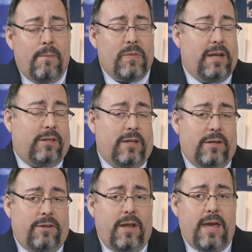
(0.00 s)
And at the end
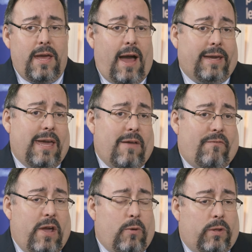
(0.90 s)
of the day, I can't
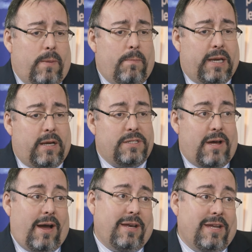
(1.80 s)
fight with them because
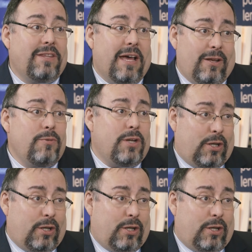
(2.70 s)
I need that loan to